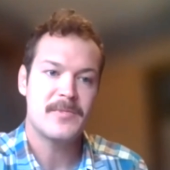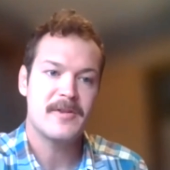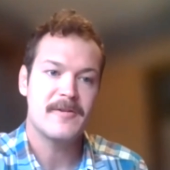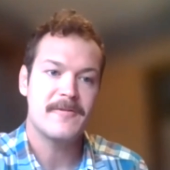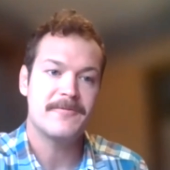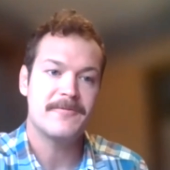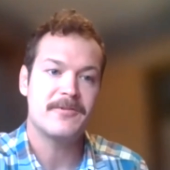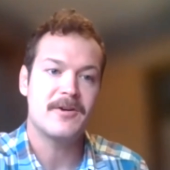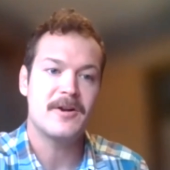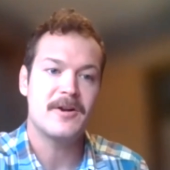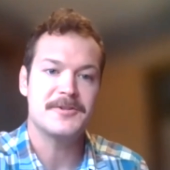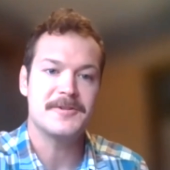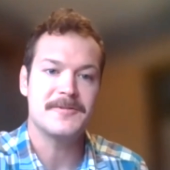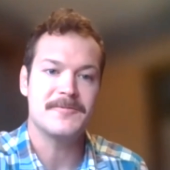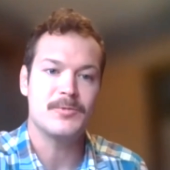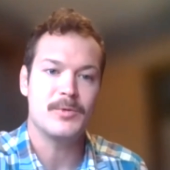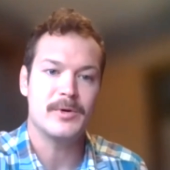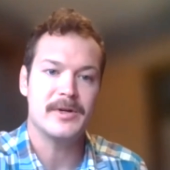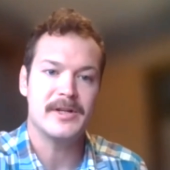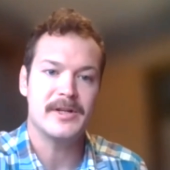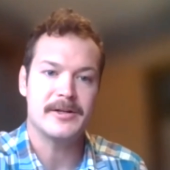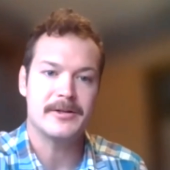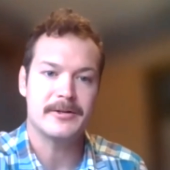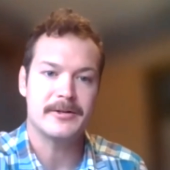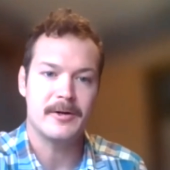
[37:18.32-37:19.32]
front of
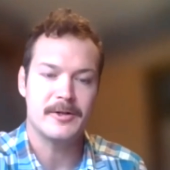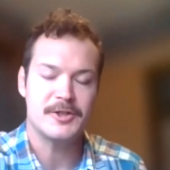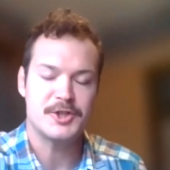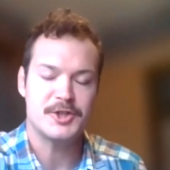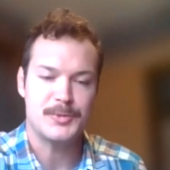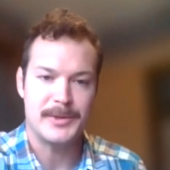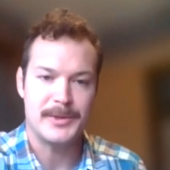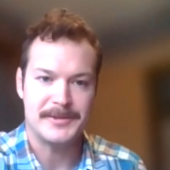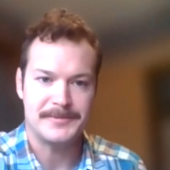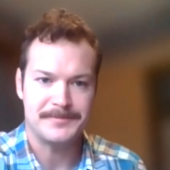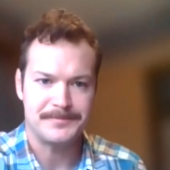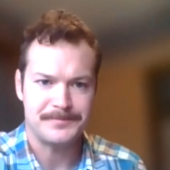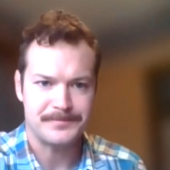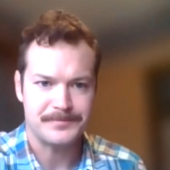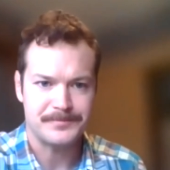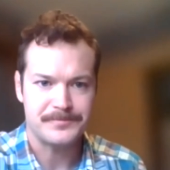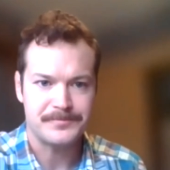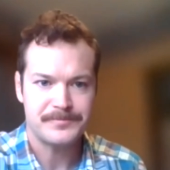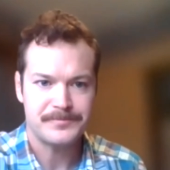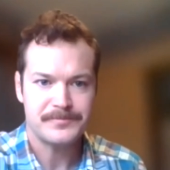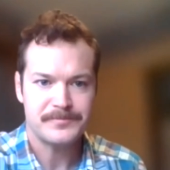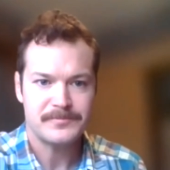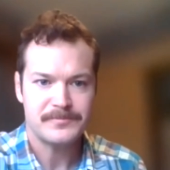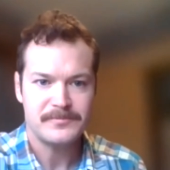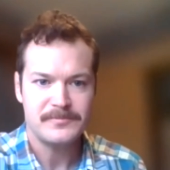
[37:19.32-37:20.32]
woody encroachment.
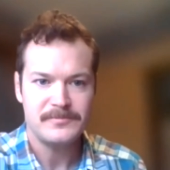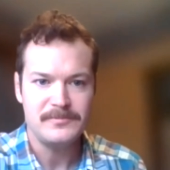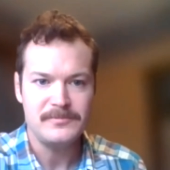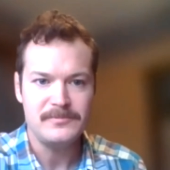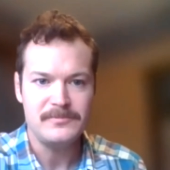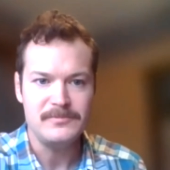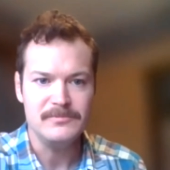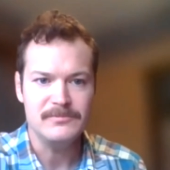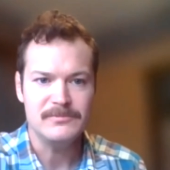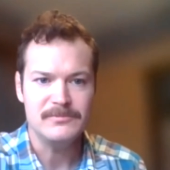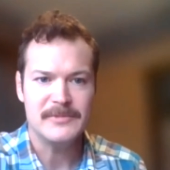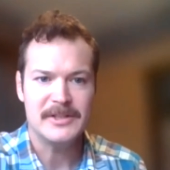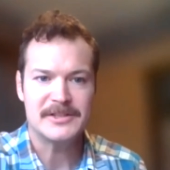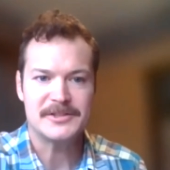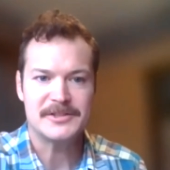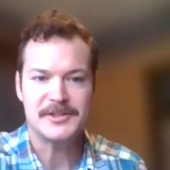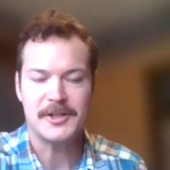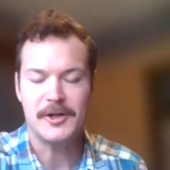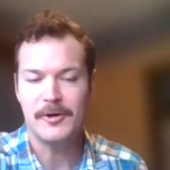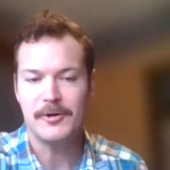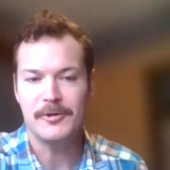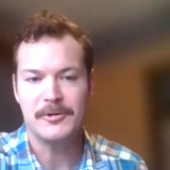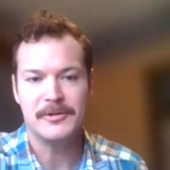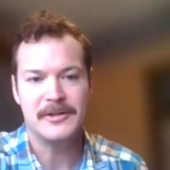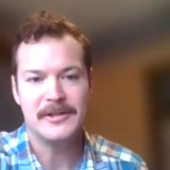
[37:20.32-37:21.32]
And
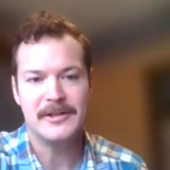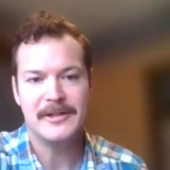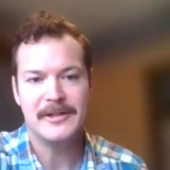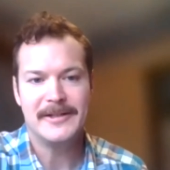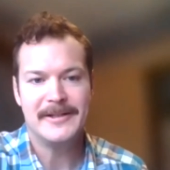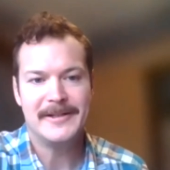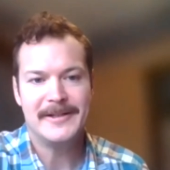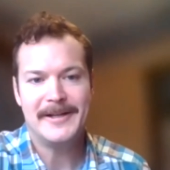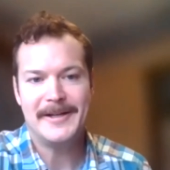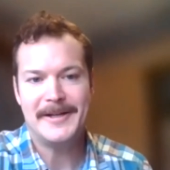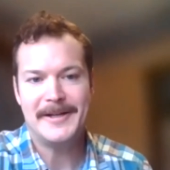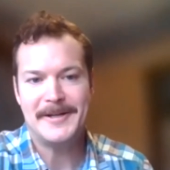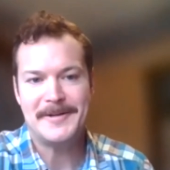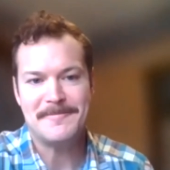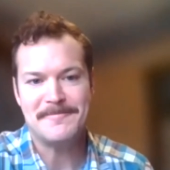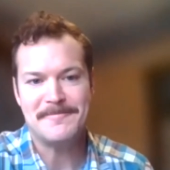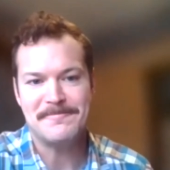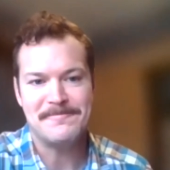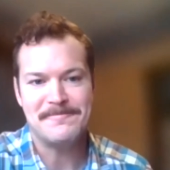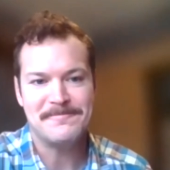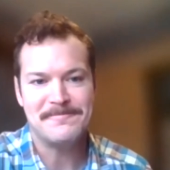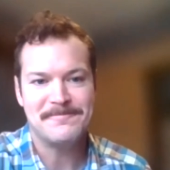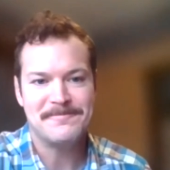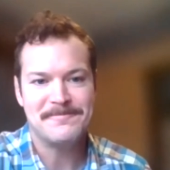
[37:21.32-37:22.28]
so, how